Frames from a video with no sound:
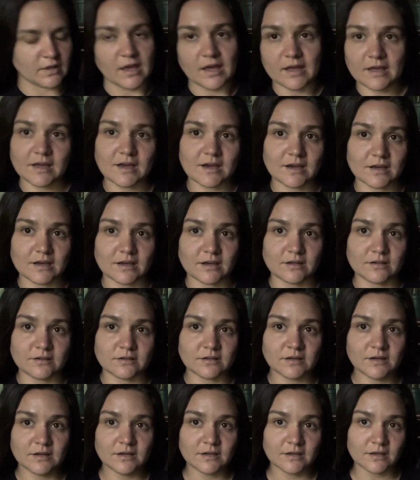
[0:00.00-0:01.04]
and
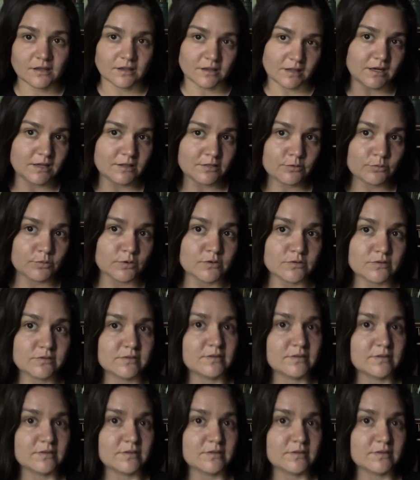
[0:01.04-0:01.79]
cleaning the root